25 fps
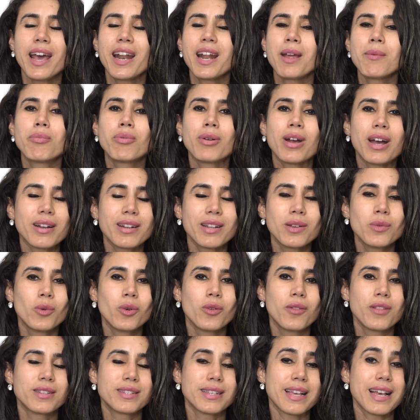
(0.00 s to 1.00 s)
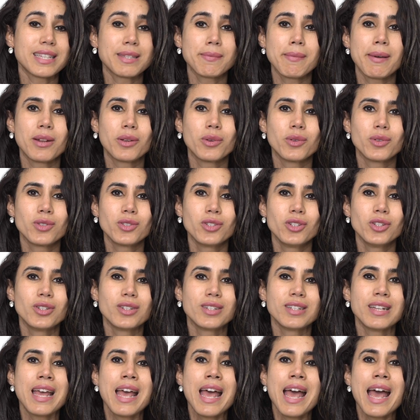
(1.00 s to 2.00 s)
and I proudly wore this as a medical
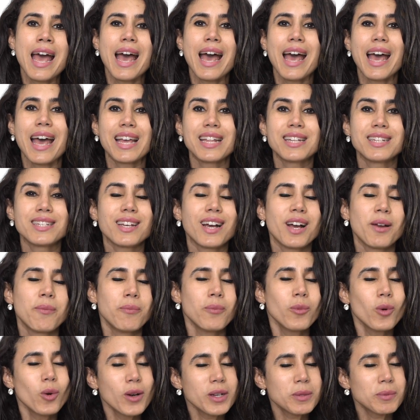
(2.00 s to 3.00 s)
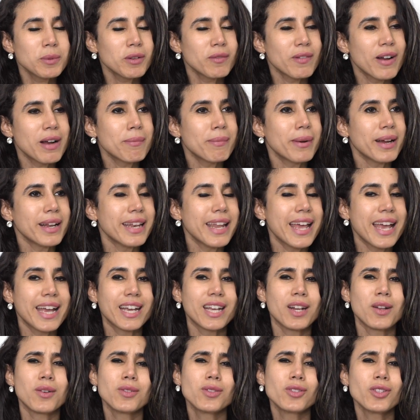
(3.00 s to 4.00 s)
student and I always put it around my neck
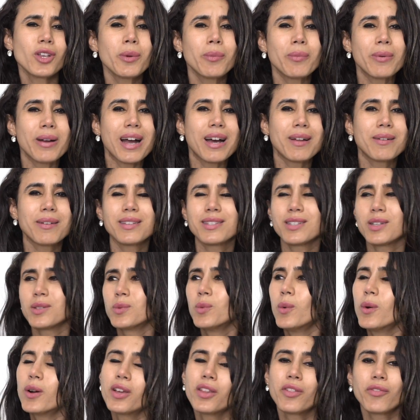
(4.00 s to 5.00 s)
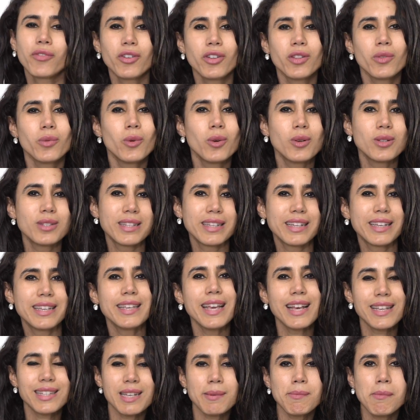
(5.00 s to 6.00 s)
and I was so proud because I was walking through the wards thinking,
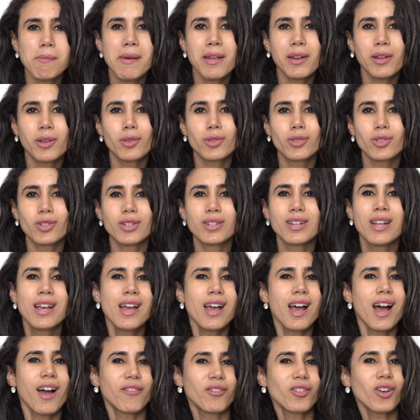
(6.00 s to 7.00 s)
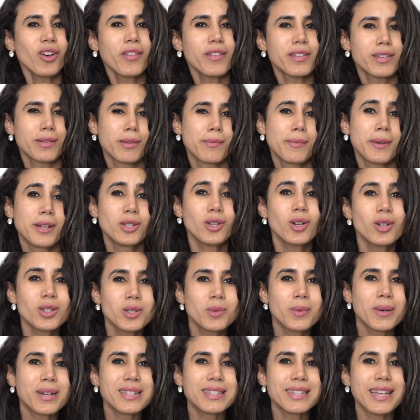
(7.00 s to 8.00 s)
yes, I'm a medical student, I've got this, I'm gonna be a
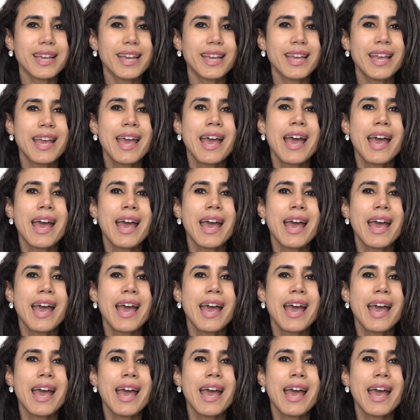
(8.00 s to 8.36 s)
doctor one day.